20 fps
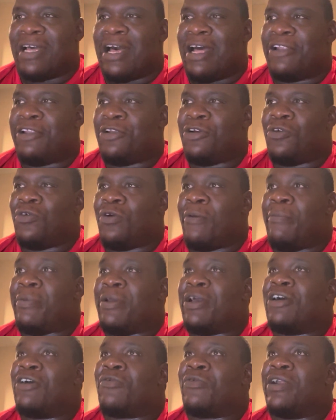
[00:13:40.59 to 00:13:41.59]
I know a
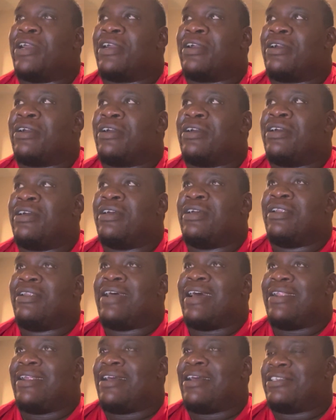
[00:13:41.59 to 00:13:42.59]
bell ringer
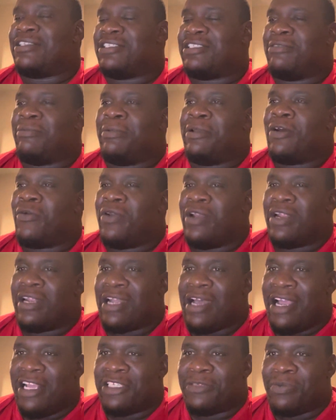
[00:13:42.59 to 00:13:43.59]
that not just a bell ringing
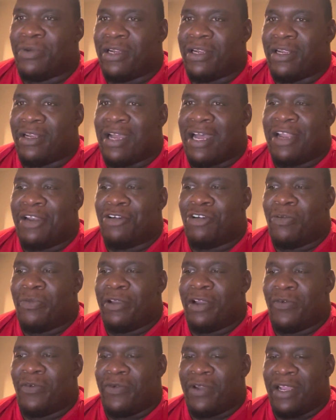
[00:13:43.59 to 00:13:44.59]
icebreaker. I know a
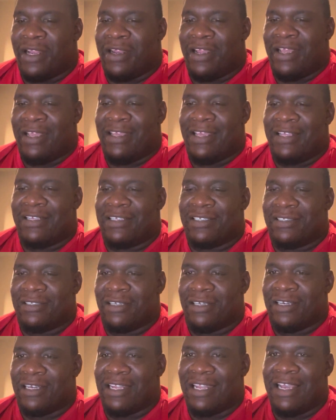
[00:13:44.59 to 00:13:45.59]
bell ringer that gets
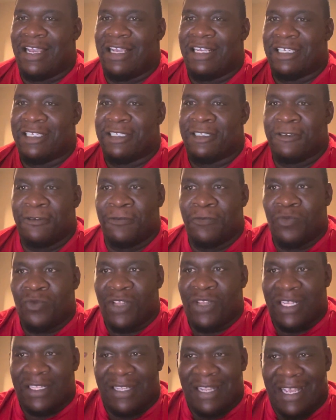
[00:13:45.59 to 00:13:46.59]
the class
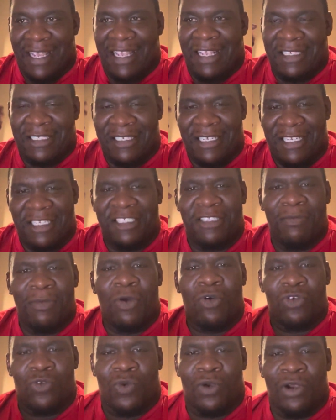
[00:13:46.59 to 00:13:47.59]
that gets the
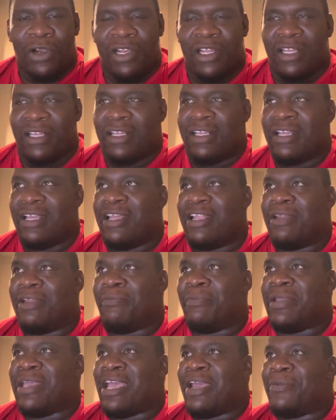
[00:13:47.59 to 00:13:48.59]
motor working
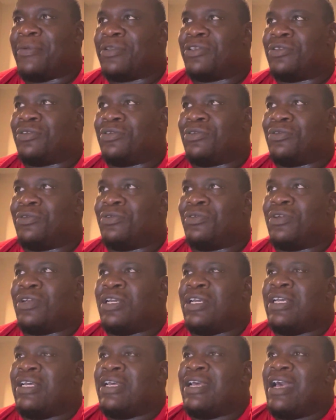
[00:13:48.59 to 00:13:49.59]
and be able to
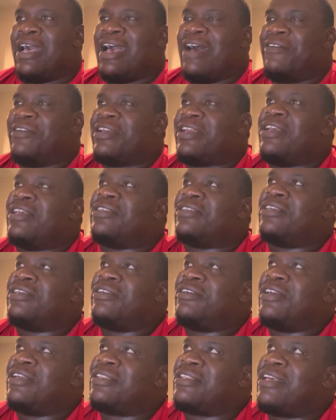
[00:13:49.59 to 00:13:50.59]
have the kids
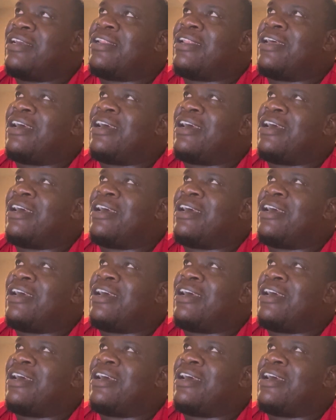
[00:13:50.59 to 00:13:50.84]
sit there and think.